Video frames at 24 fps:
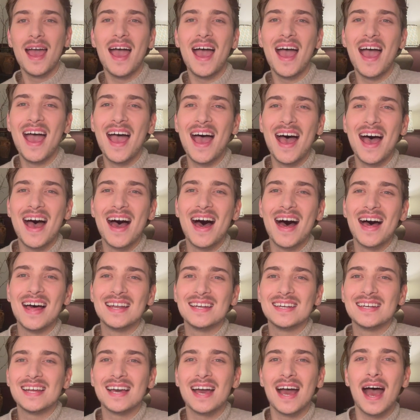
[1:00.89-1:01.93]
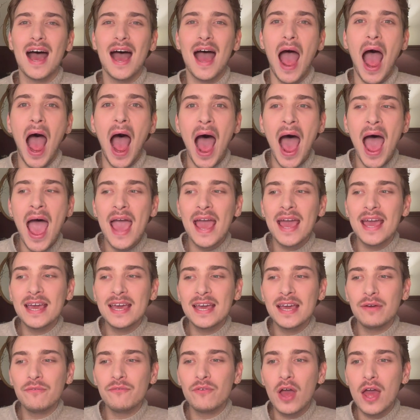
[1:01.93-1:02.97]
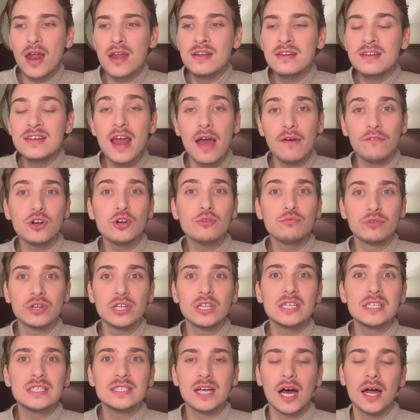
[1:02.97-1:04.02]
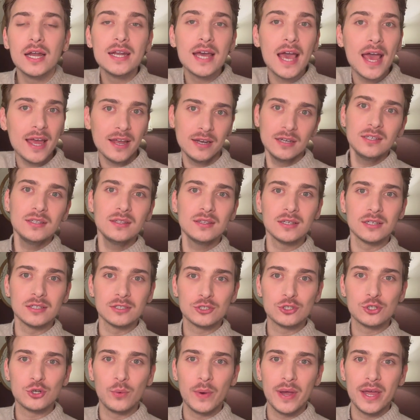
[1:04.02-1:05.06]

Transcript: and I've never really done anything to